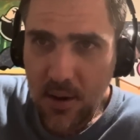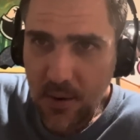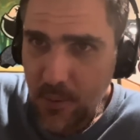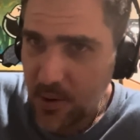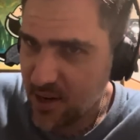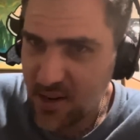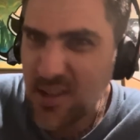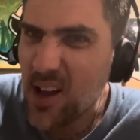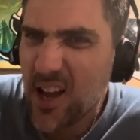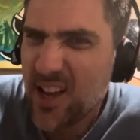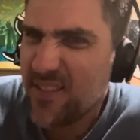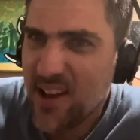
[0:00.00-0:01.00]
we're going to
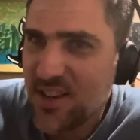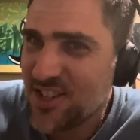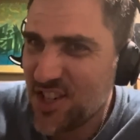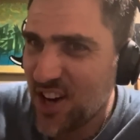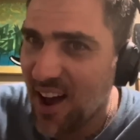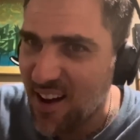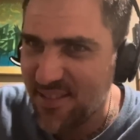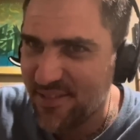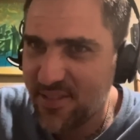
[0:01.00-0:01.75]
talk about Jeff.